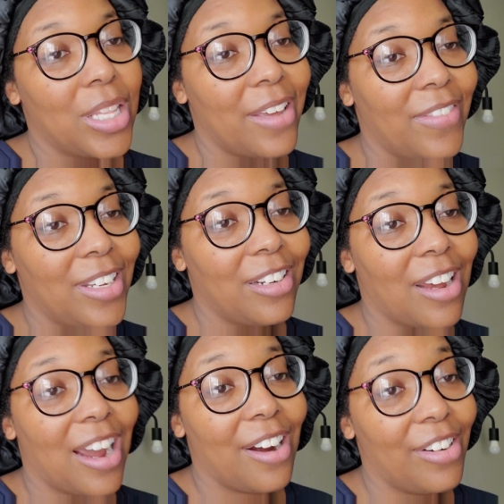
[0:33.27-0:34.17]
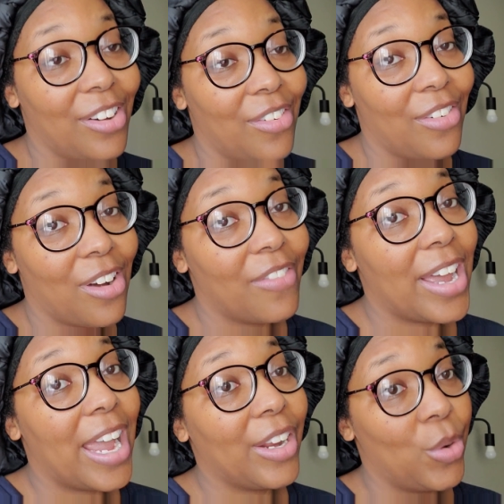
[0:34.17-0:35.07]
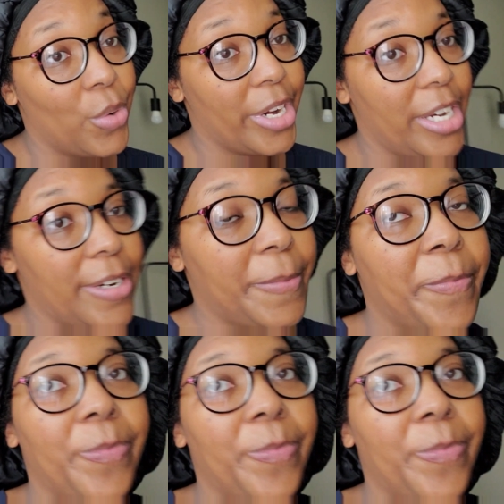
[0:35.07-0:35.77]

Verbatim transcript: 7. I heard it go off. I ignored it.